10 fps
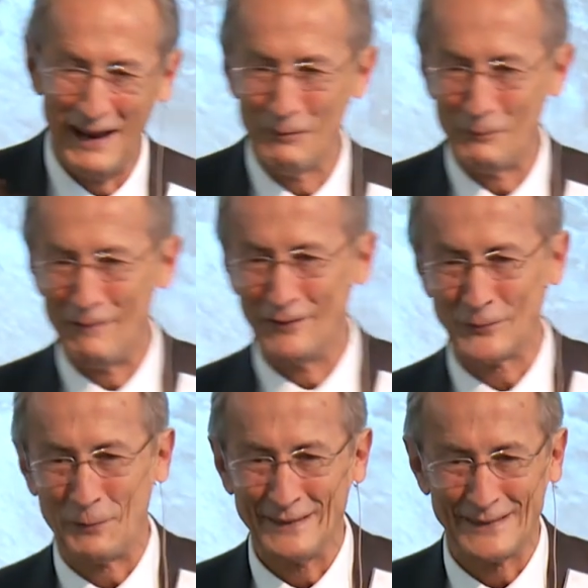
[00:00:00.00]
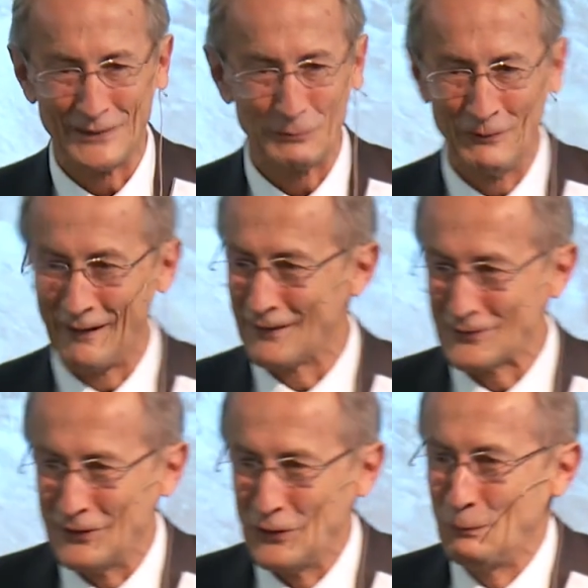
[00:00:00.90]
now my response is, where
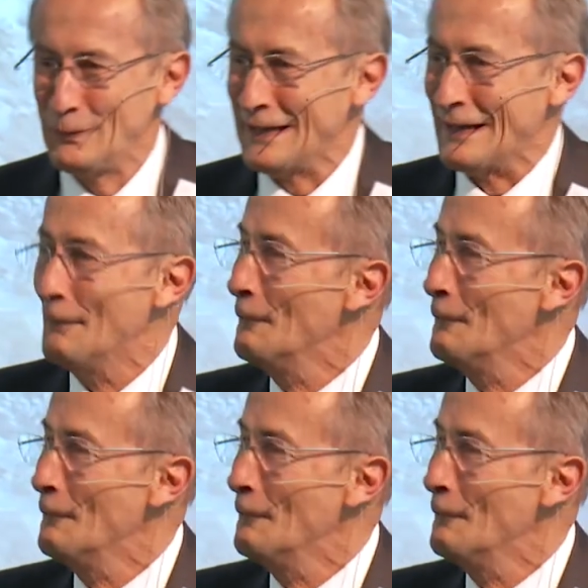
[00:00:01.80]
else could it be?